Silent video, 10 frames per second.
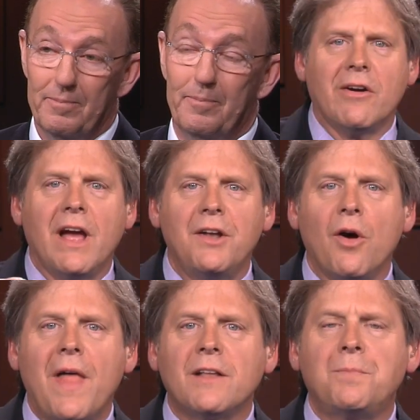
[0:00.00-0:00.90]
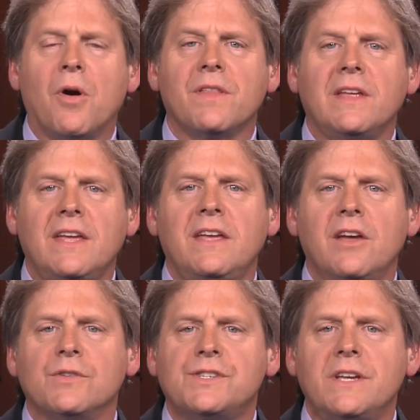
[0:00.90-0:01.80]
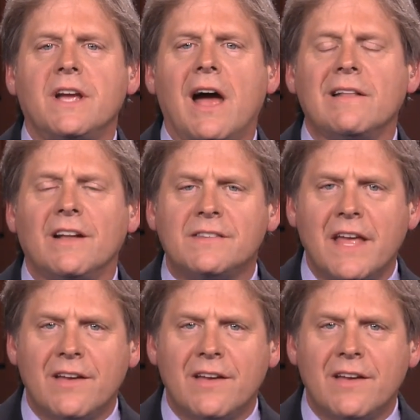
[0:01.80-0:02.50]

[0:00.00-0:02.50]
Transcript: Mary, I know that's part of the EEOC guidelines. They